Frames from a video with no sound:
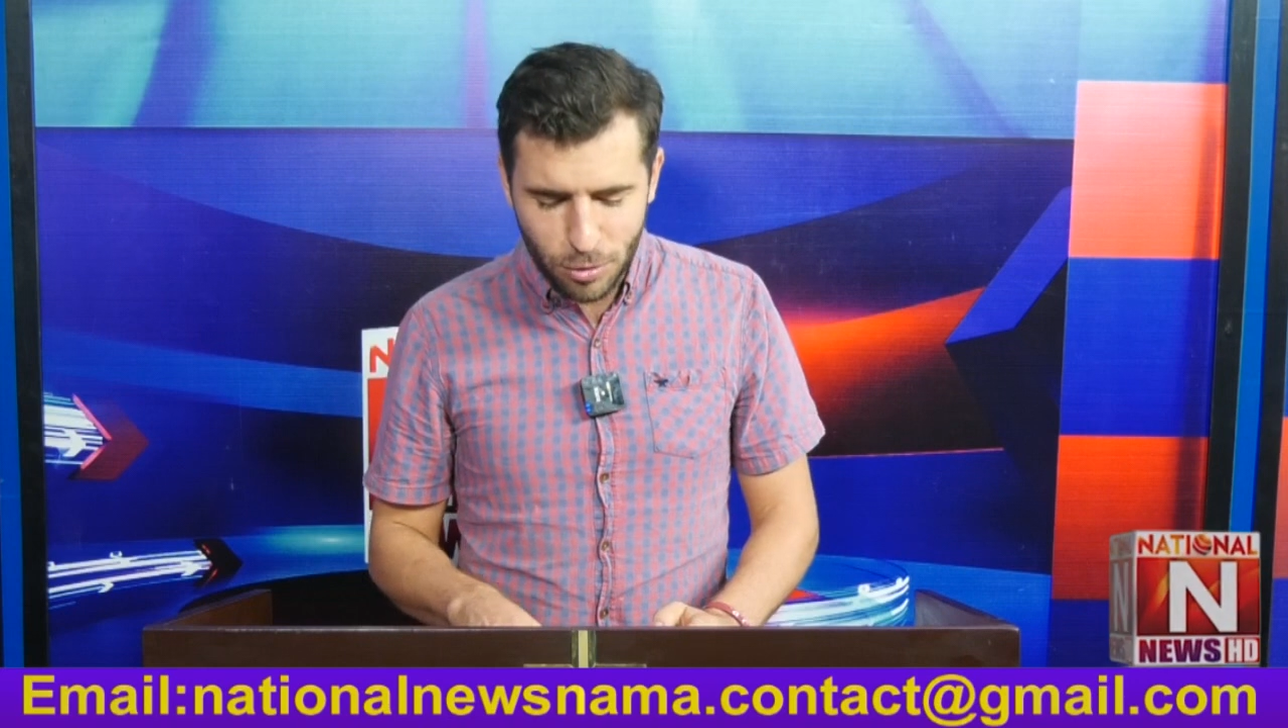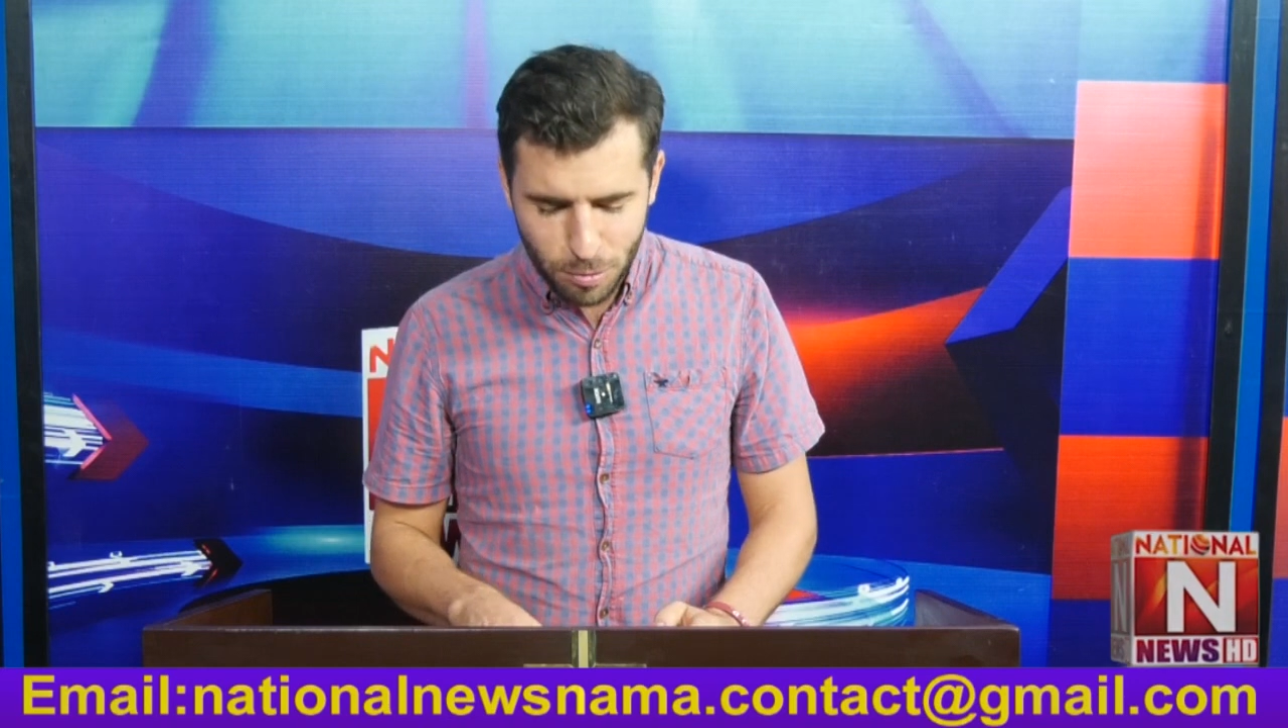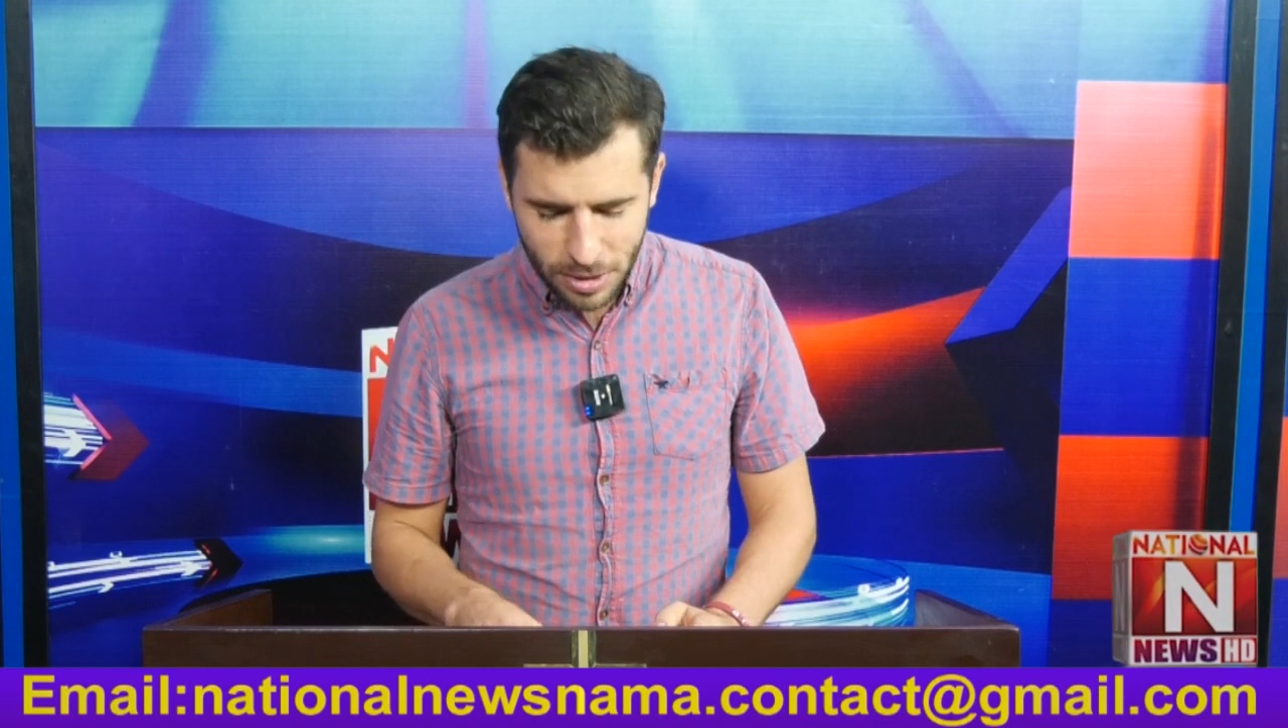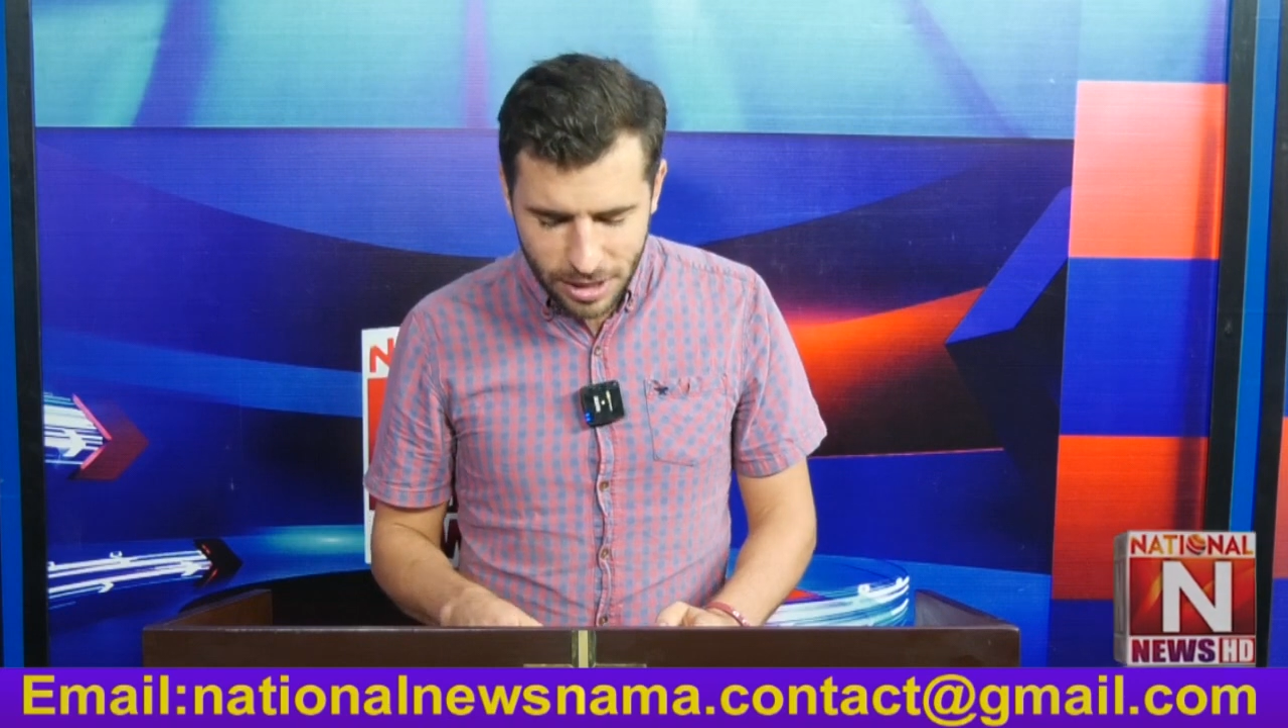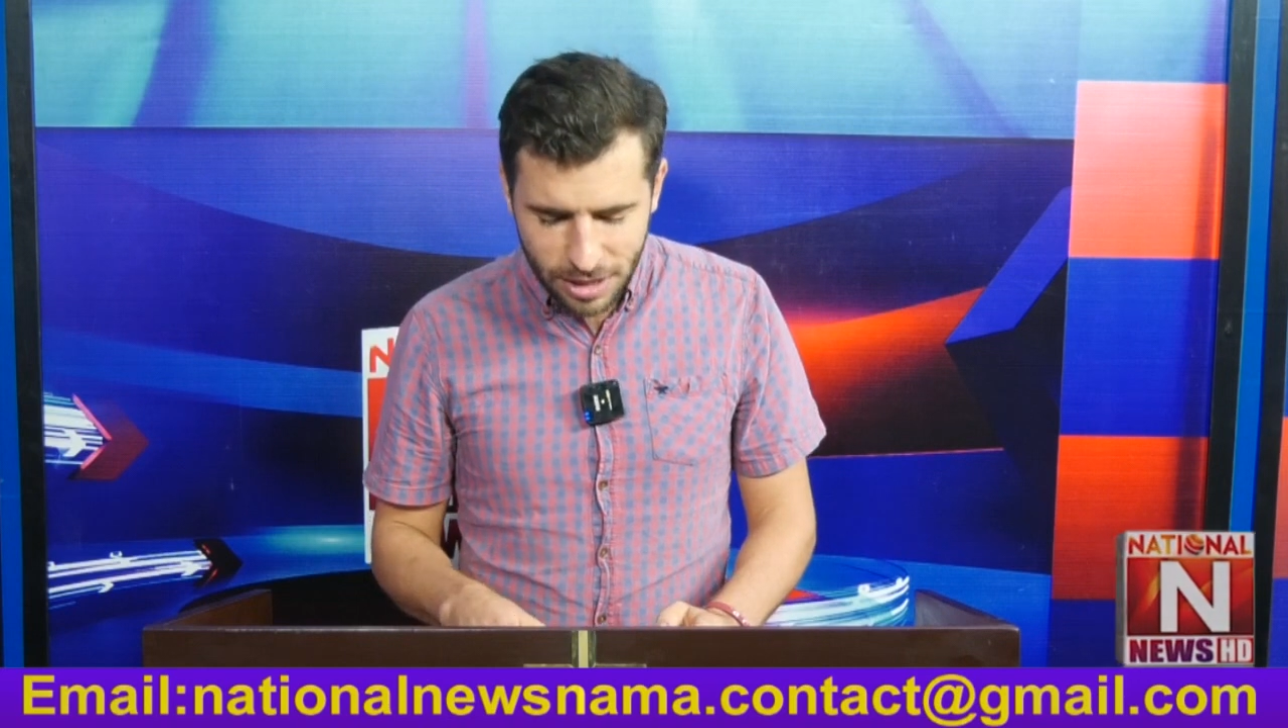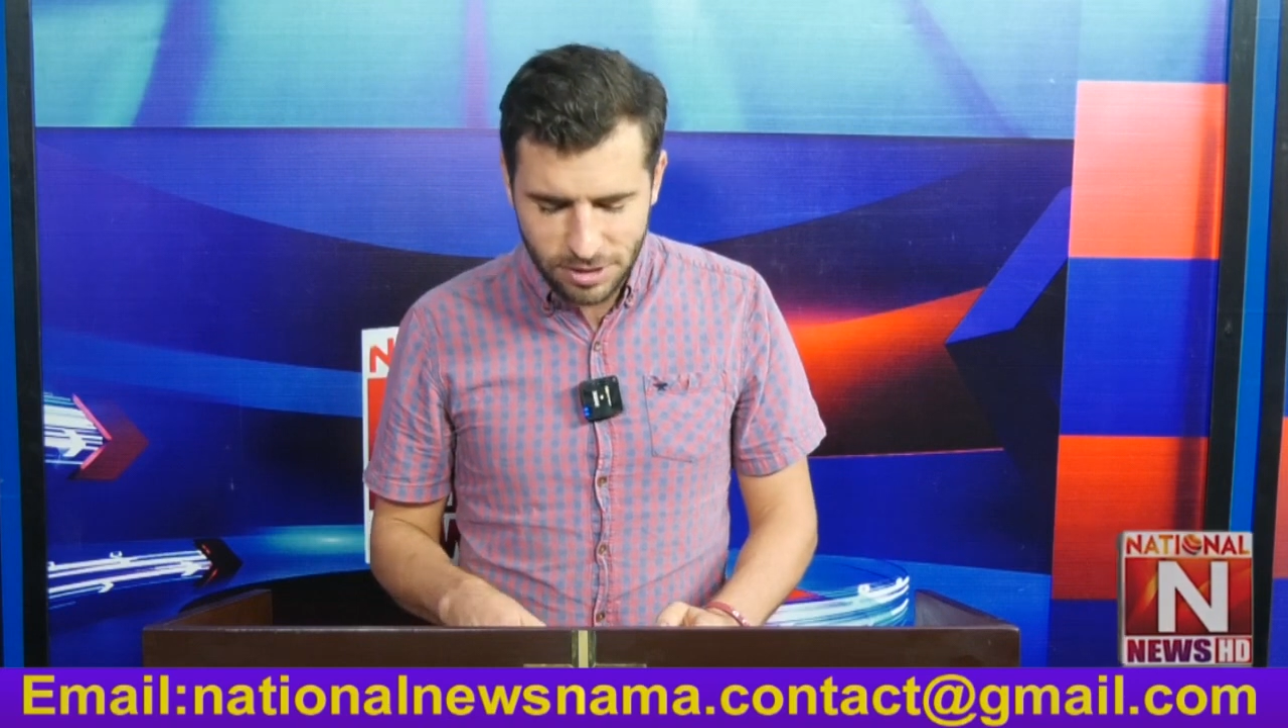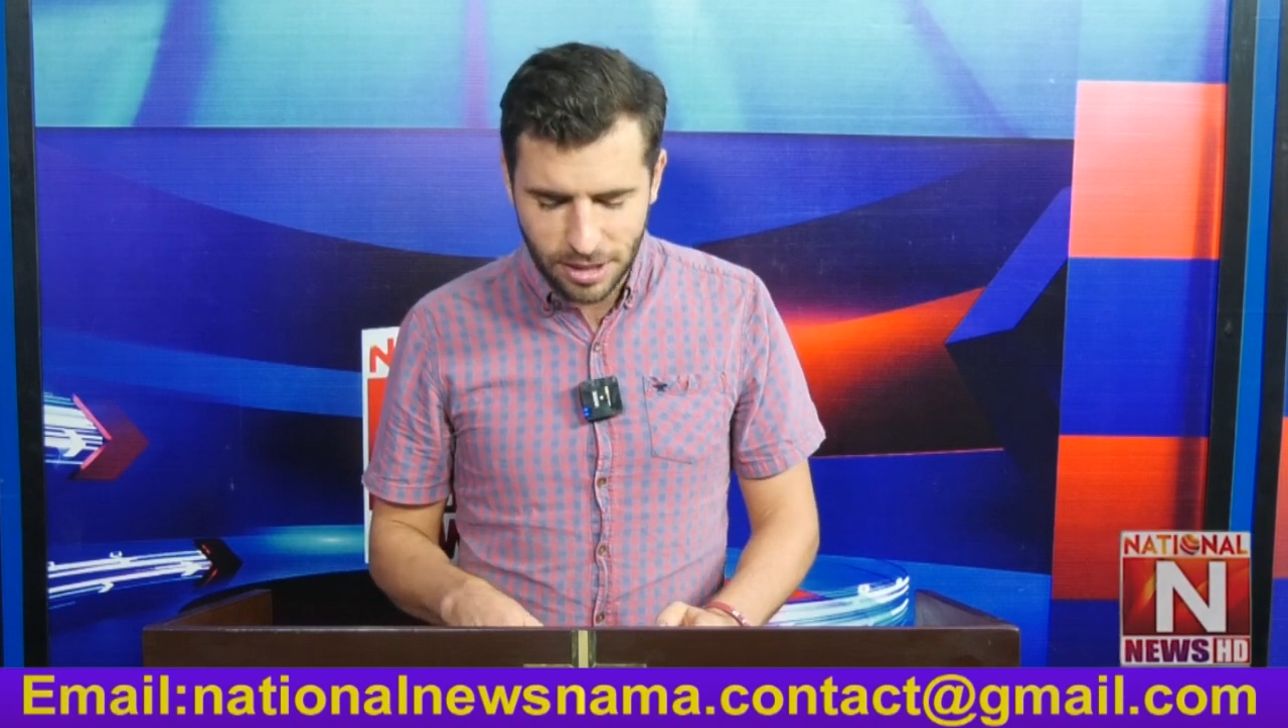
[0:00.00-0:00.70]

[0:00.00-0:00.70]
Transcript: who believes